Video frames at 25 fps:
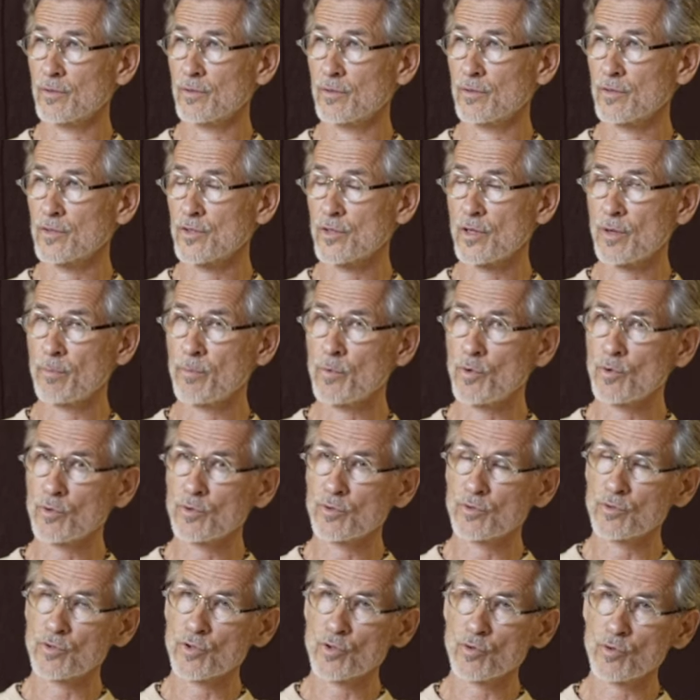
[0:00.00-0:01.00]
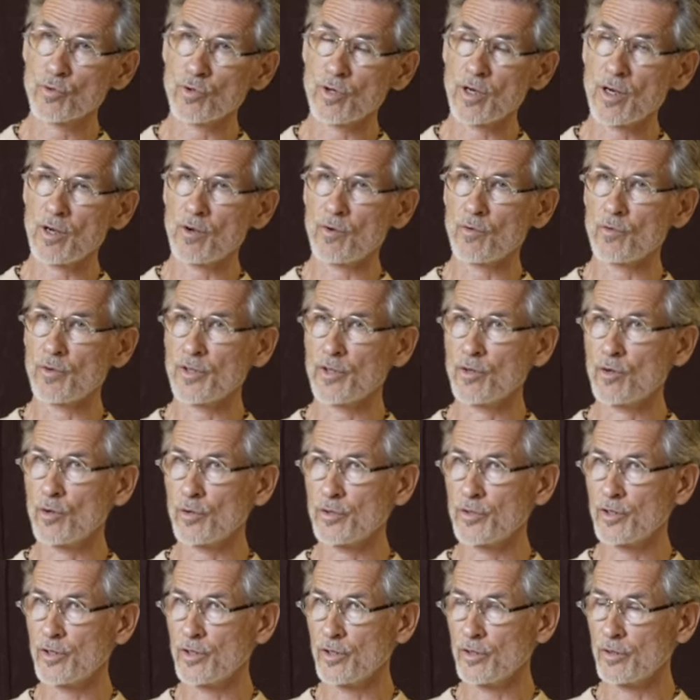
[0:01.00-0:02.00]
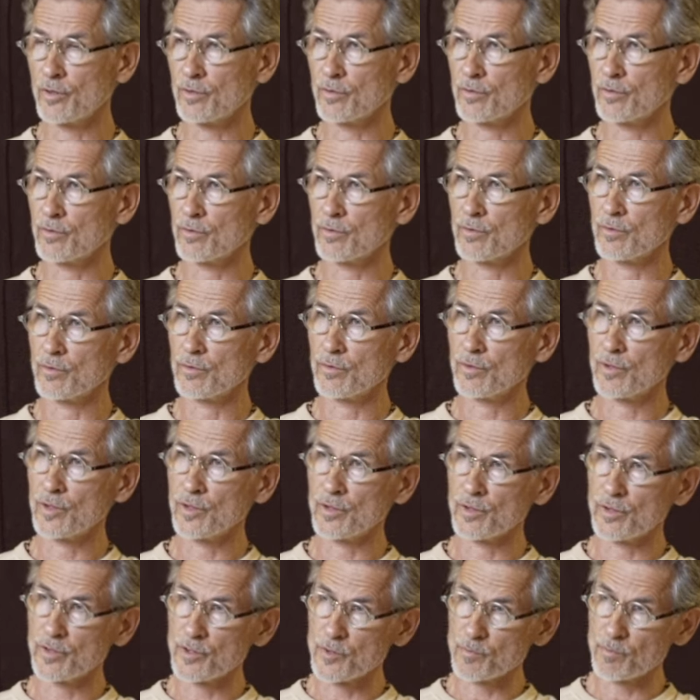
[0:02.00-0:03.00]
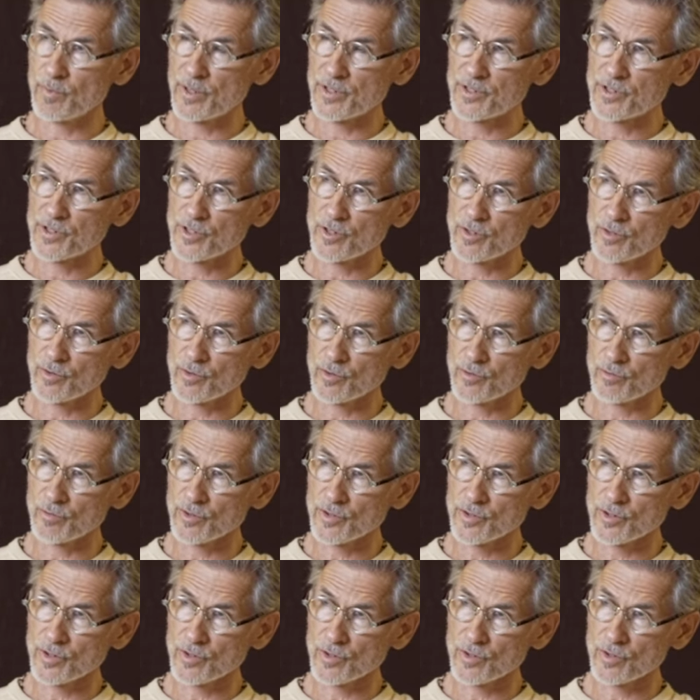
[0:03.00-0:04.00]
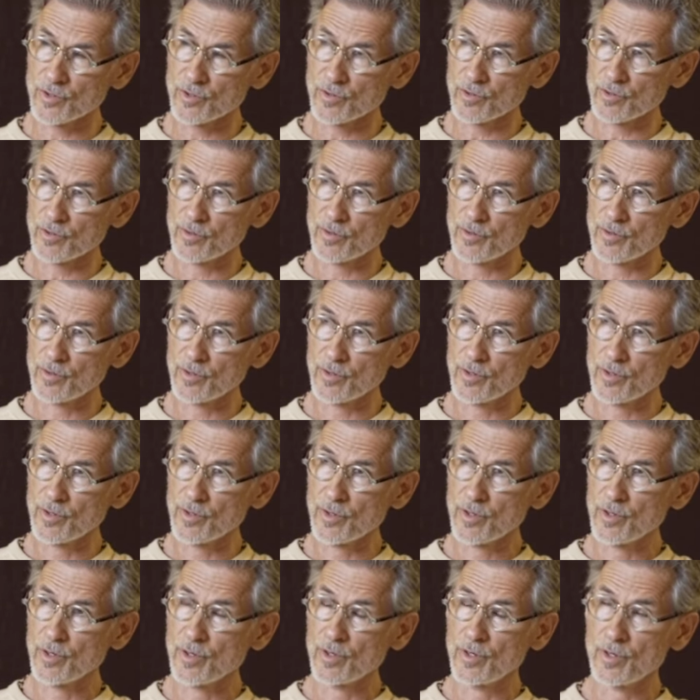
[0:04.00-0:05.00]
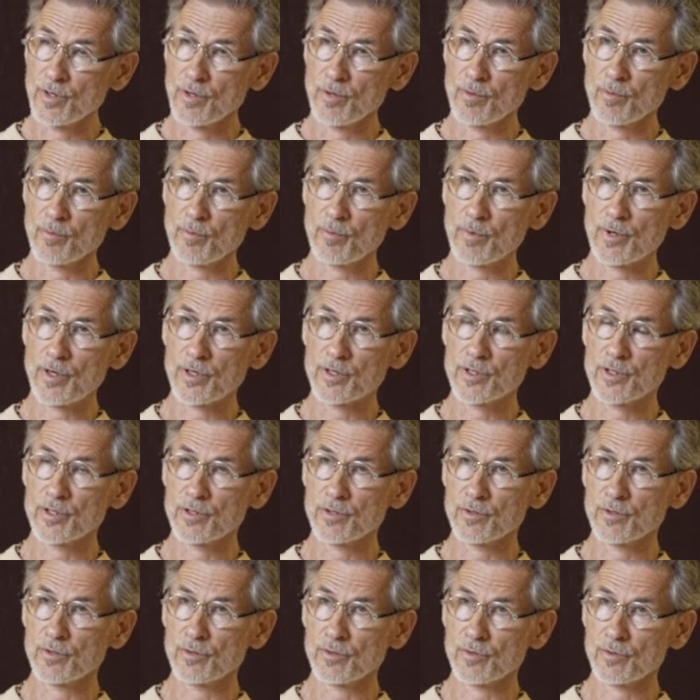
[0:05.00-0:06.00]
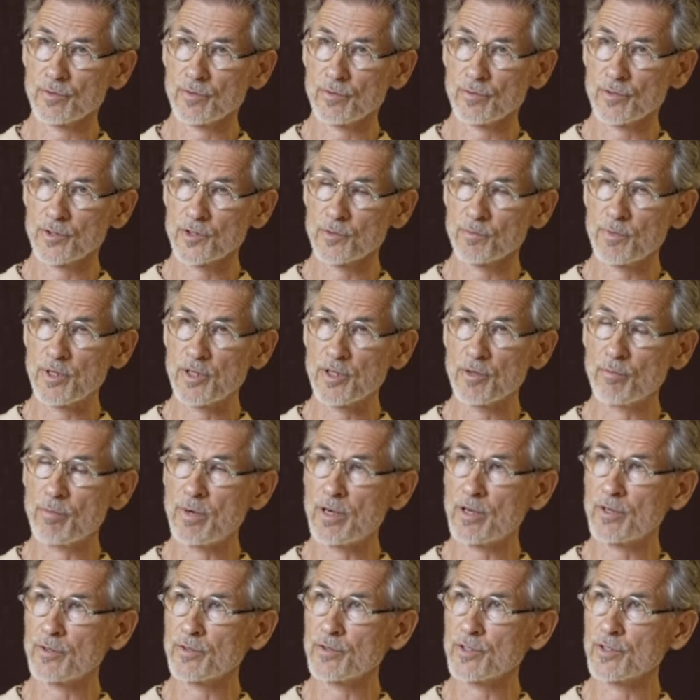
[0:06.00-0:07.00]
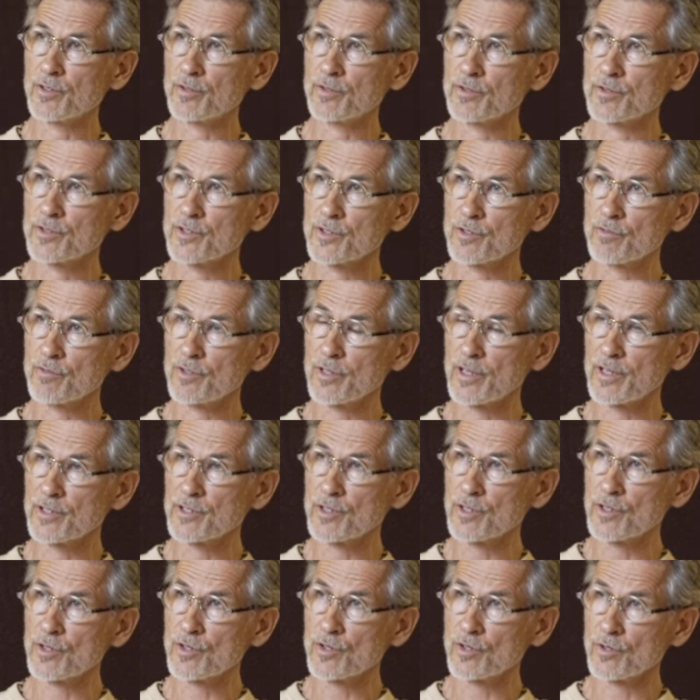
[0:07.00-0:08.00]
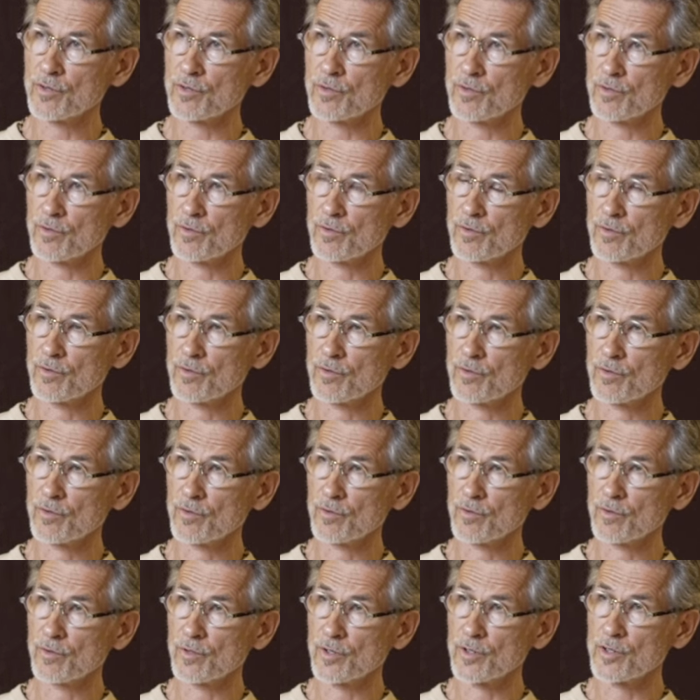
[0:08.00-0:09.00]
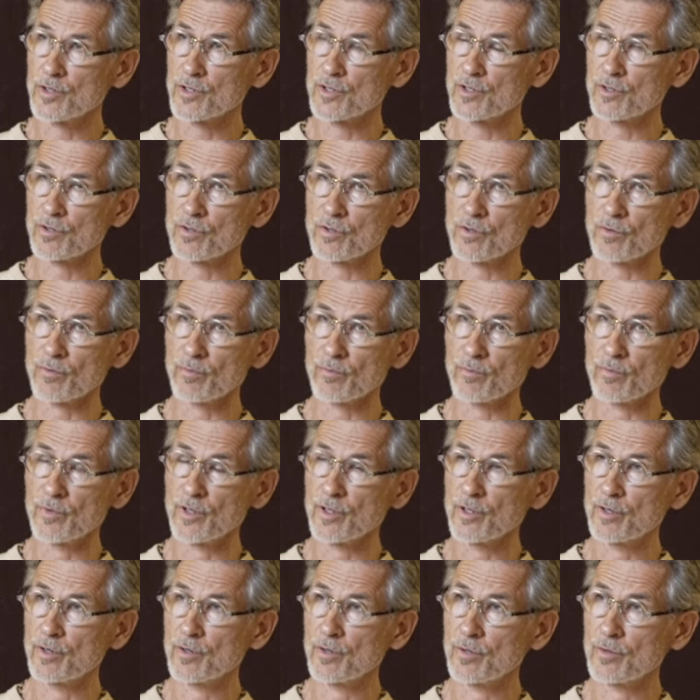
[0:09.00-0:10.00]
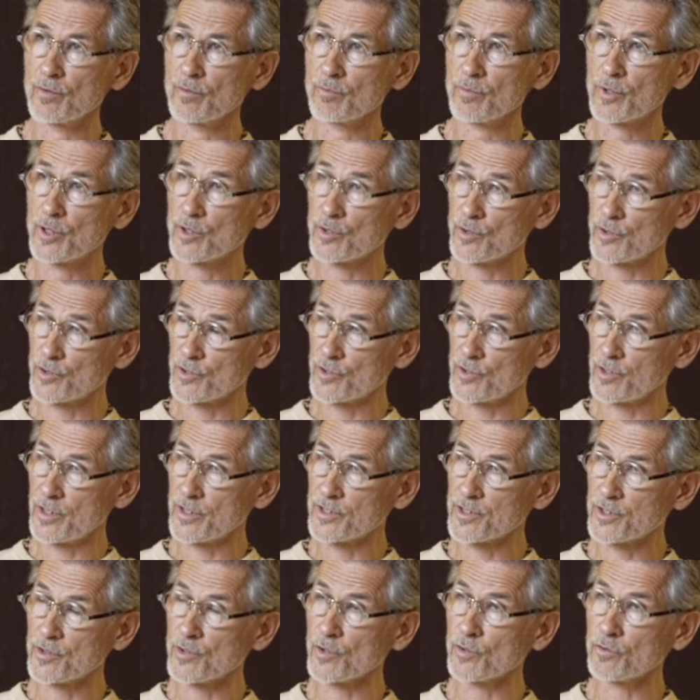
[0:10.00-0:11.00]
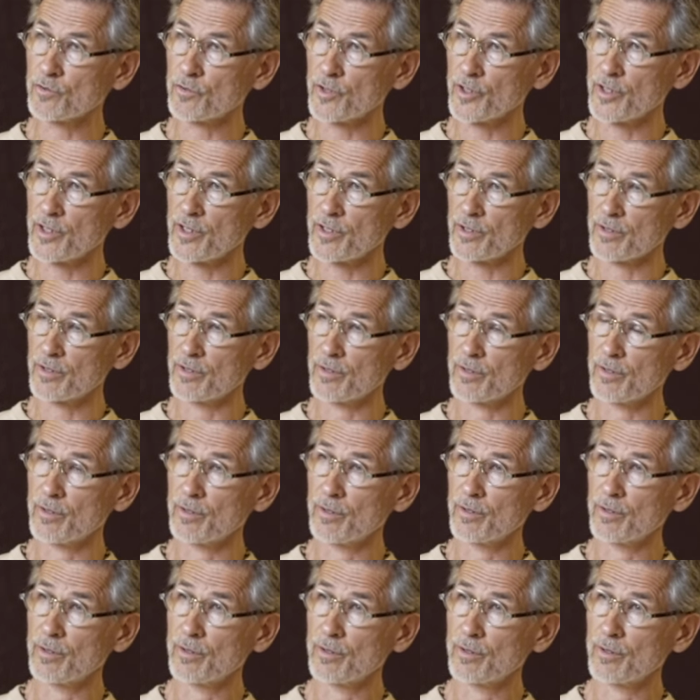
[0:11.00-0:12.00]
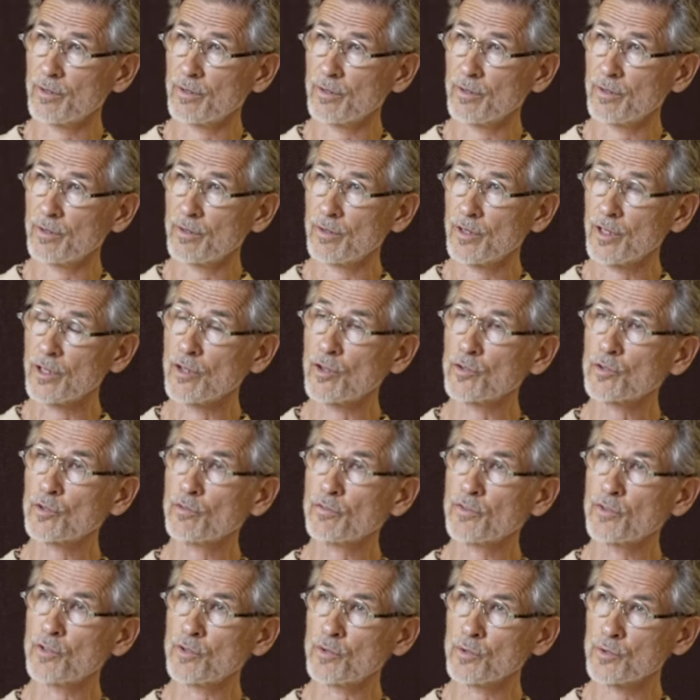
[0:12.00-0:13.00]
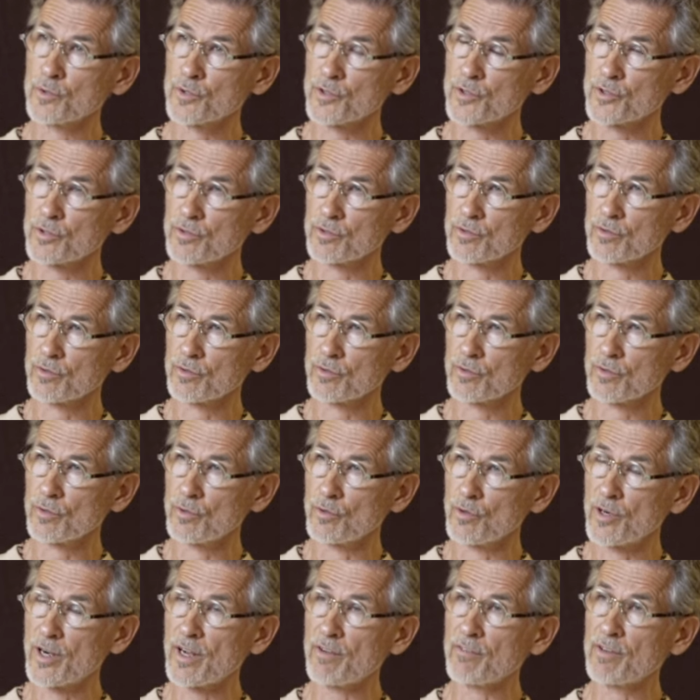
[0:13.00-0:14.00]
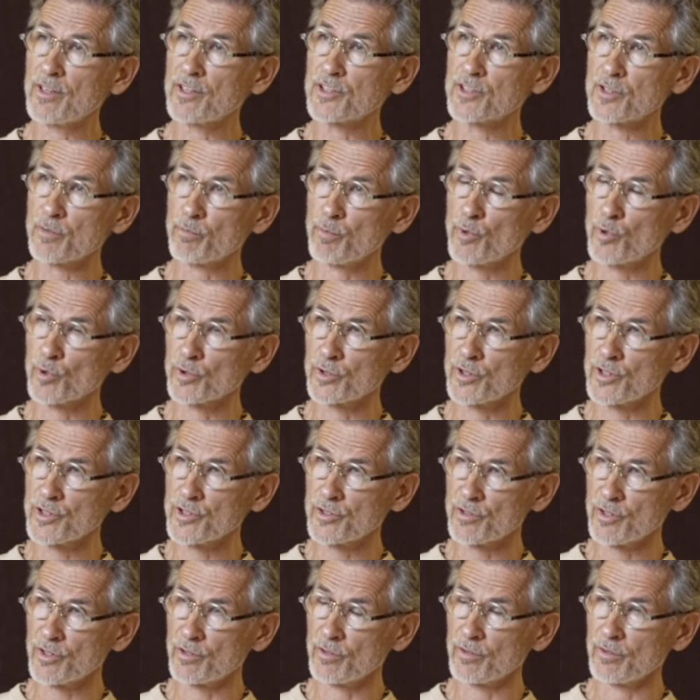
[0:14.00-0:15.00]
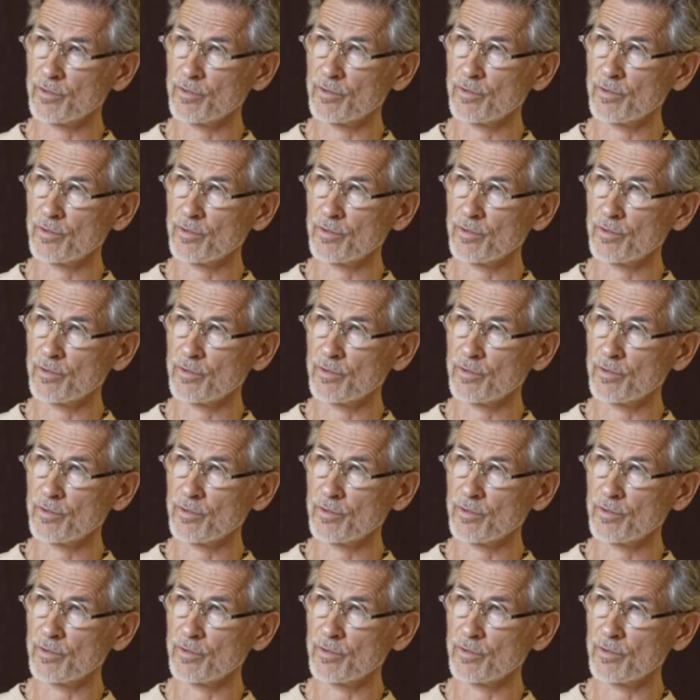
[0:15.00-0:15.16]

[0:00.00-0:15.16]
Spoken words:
So I'm not sure how we got here in this particular conversation, but we speak about the civilization, Christendom, because let's not forget, a lot of those who heavily support Israel